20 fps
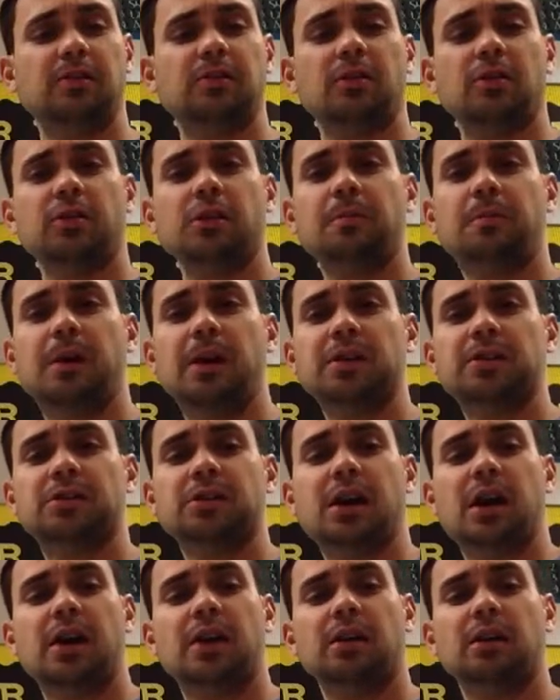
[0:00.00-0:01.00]
turn to page
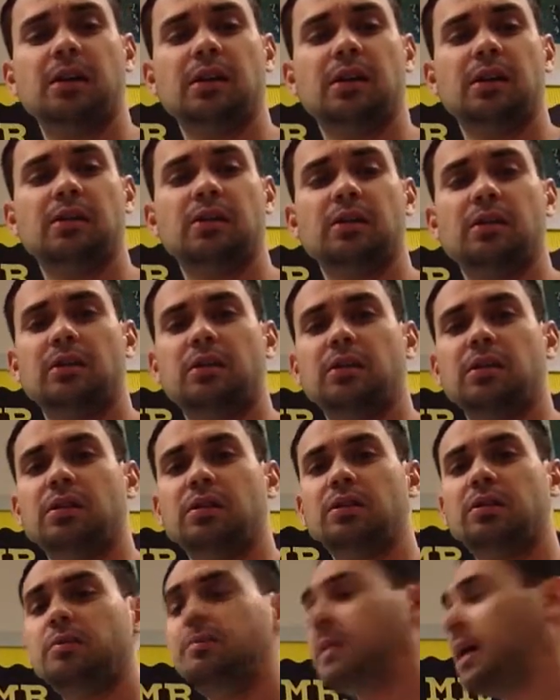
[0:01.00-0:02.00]
9 in
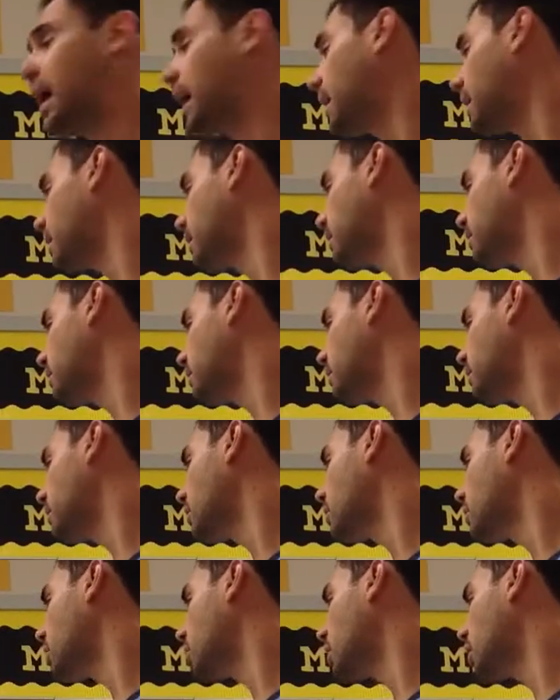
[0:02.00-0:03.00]
their packets.
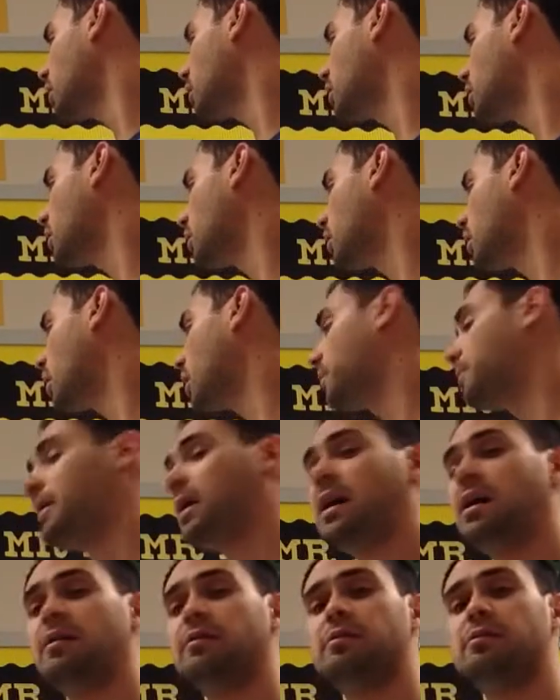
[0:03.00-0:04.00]
We're going to talk
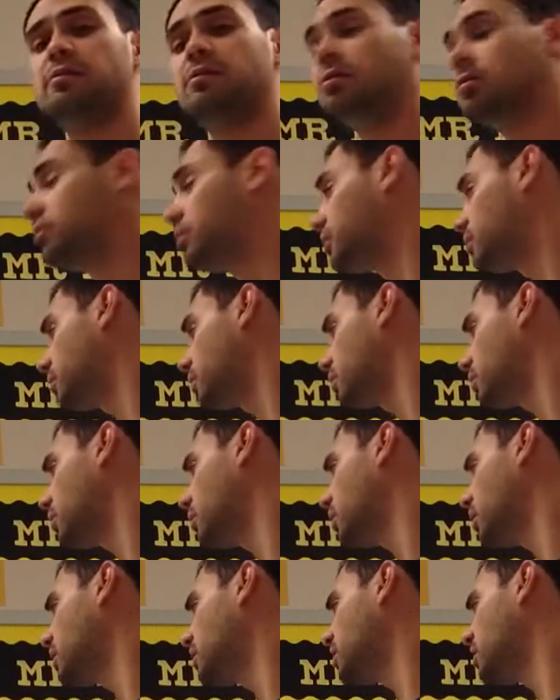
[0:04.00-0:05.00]
about
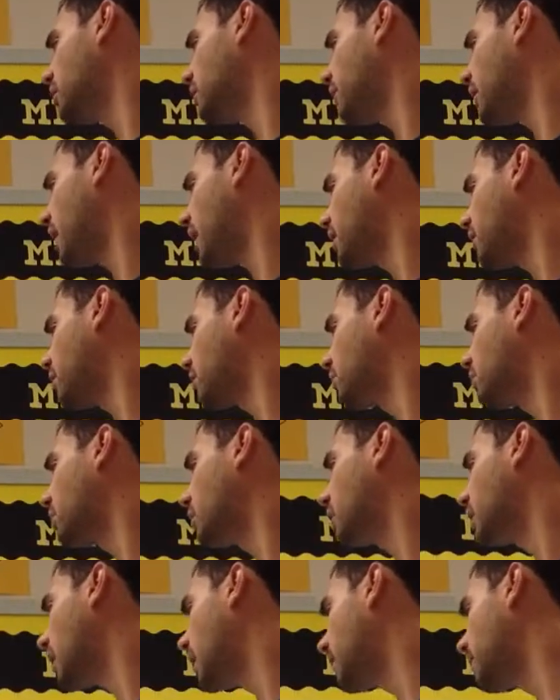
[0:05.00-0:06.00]
two-digit divisors
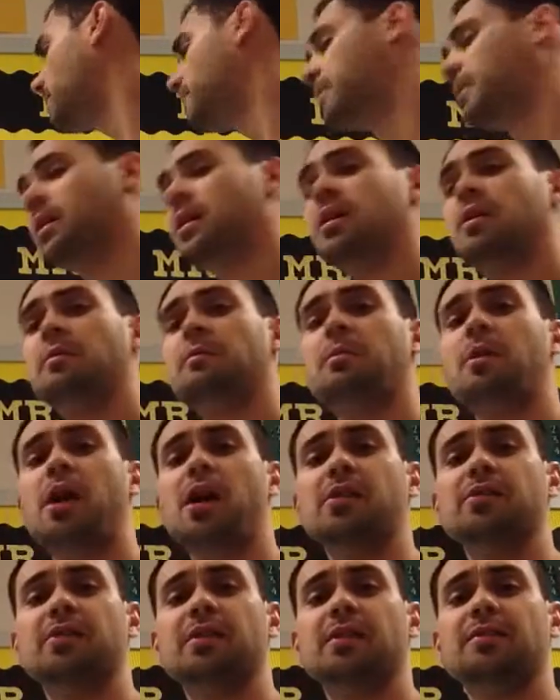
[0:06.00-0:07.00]
today.
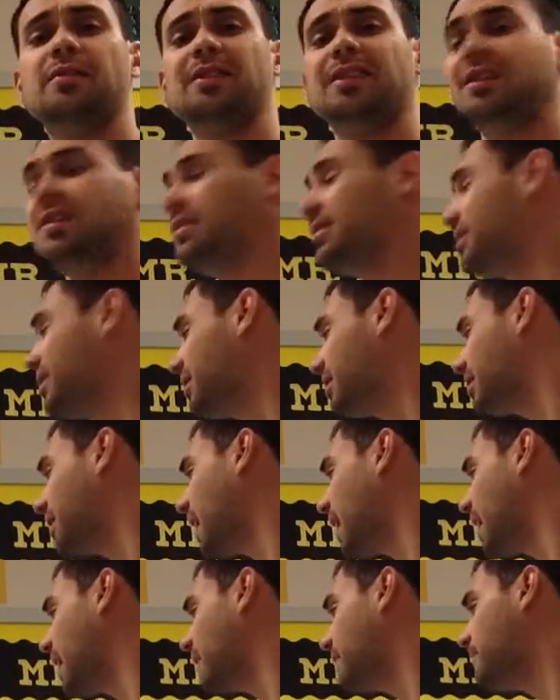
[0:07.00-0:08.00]
Process is the
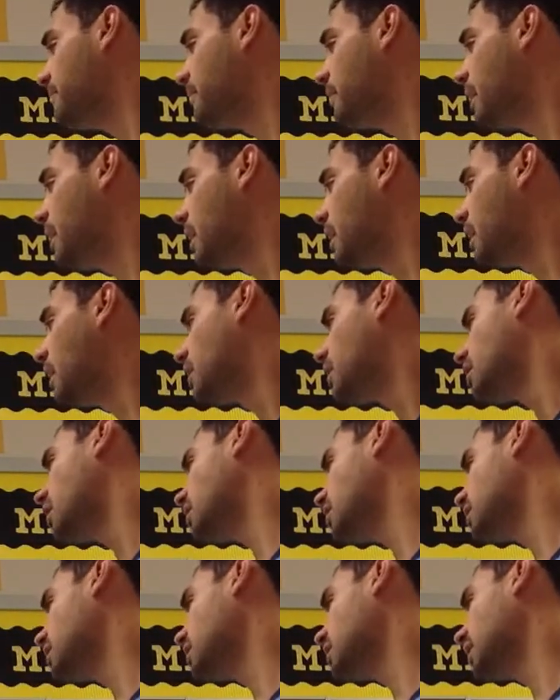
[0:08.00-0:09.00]
same.
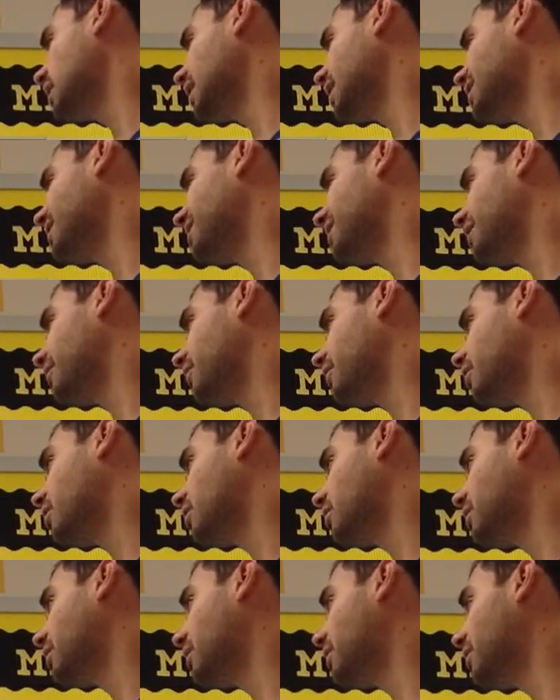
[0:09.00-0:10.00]
Only thing that gets
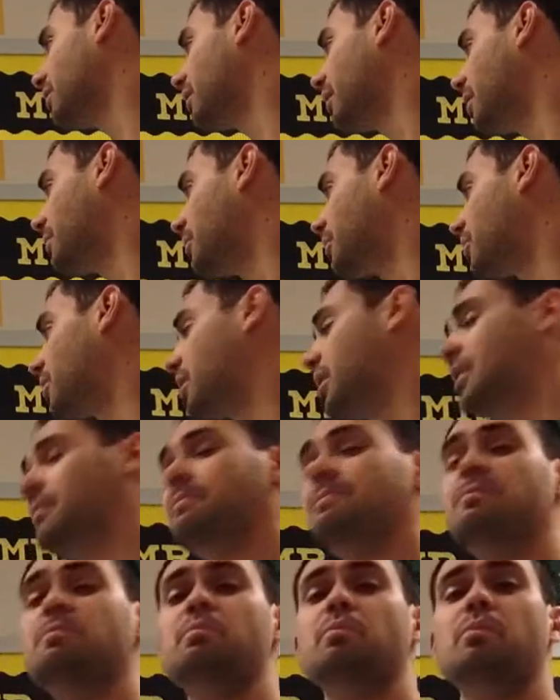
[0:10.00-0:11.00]
difficult is the numbers
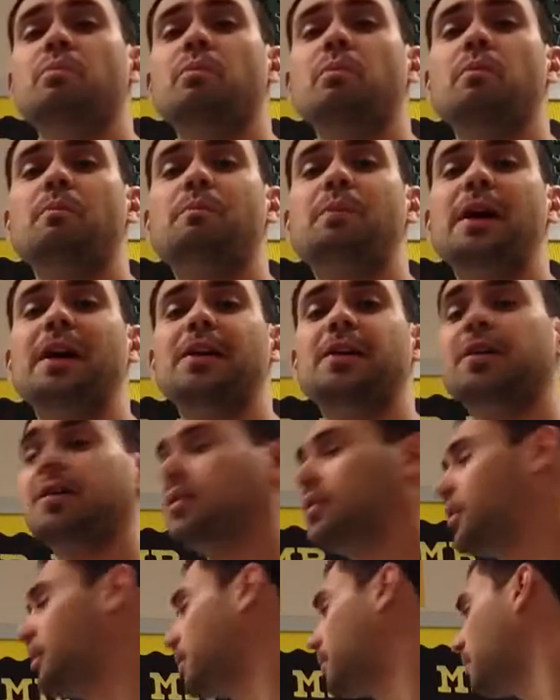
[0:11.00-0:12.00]
get
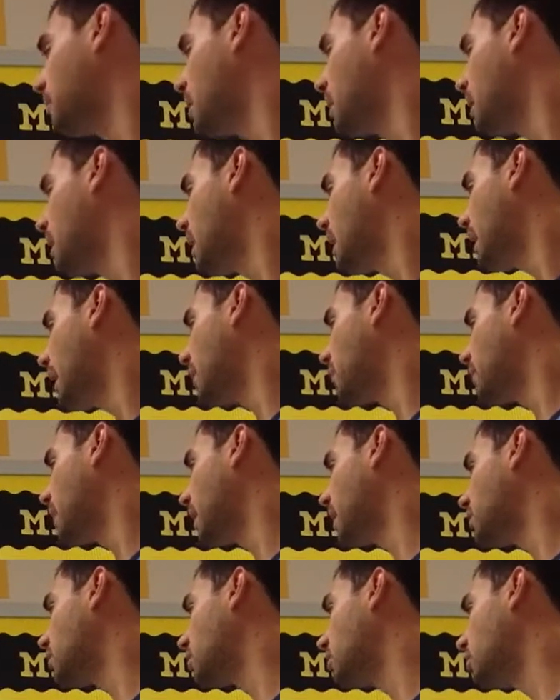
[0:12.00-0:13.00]
bigger, and we
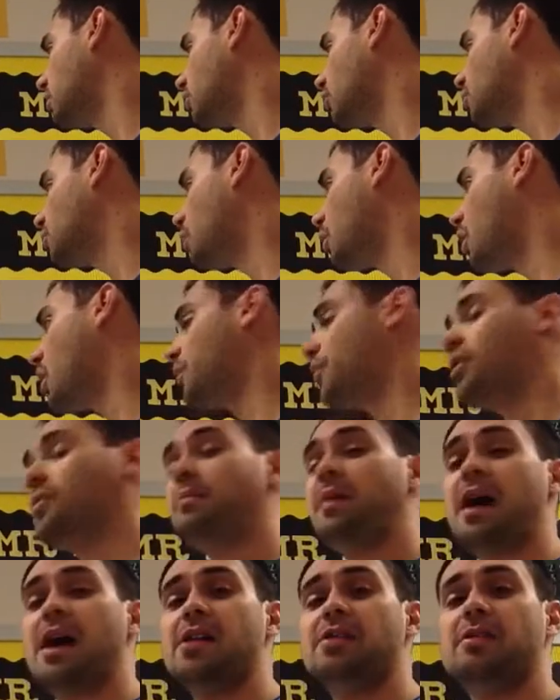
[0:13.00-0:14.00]
have to use more of our
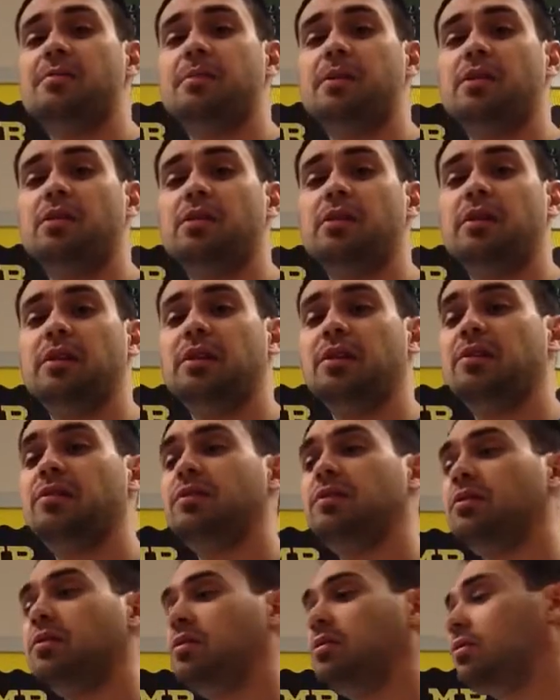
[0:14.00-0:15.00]
math
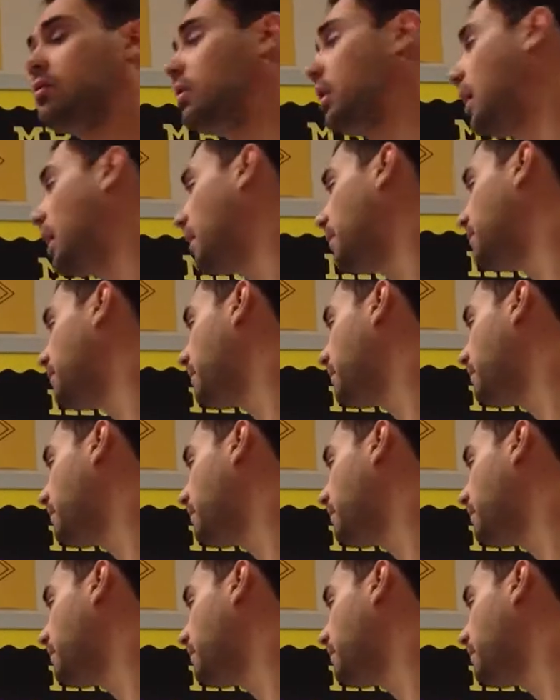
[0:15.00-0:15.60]
abilities to